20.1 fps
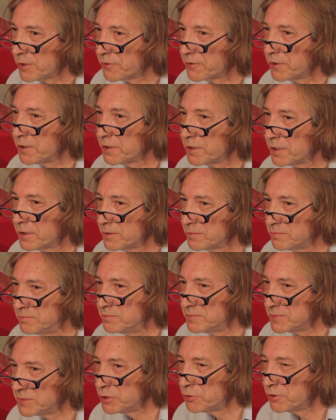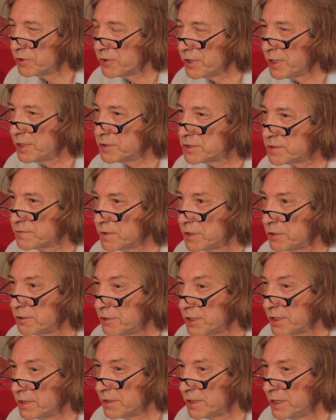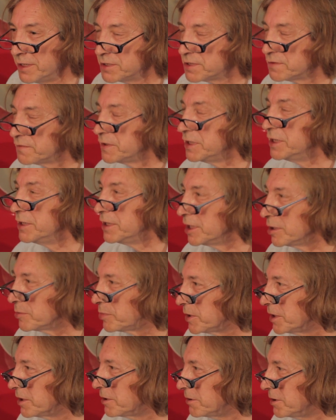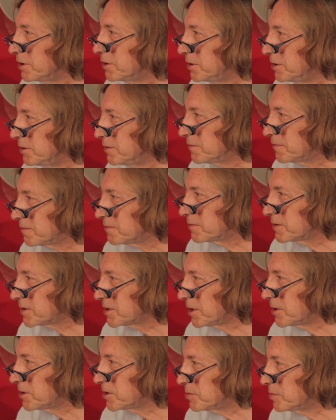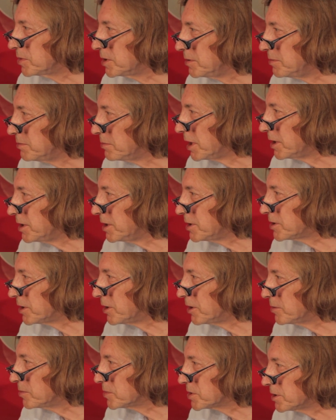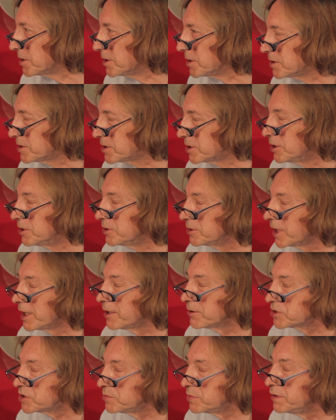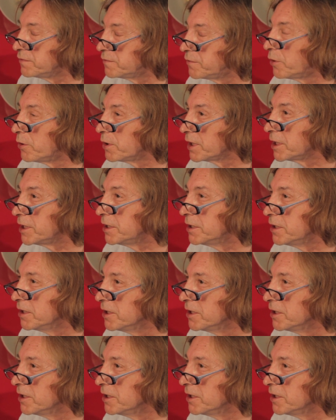think during the intervening period, you've said to me many times that it turned out to be folly.